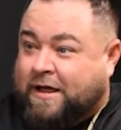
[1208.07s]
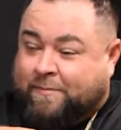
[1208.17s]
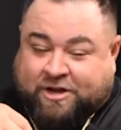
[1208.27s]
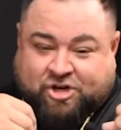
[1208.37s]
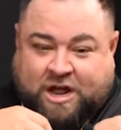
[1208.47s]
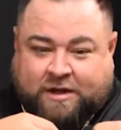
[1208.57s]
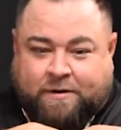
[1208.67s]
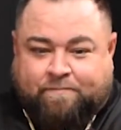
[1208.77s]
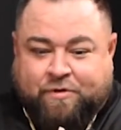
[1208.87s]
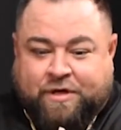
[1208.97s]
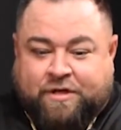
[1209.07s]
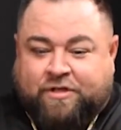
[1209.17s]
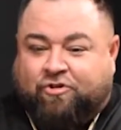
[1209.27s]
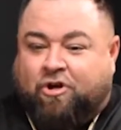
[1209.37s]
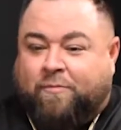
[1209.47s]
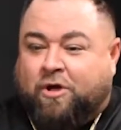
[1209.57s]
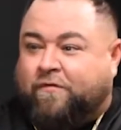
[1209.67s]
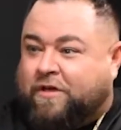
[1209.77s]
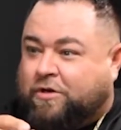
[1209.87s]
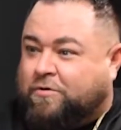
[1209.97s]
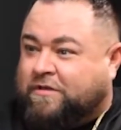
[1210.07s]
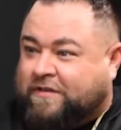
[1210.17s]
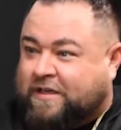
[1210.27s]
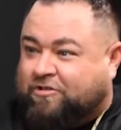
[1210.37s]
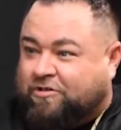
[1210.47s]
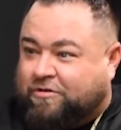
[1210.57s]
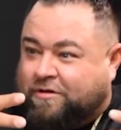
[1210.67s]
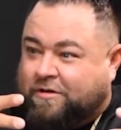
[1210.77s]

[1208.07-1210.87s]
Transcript: in my jacket. They drop me off at Union Station.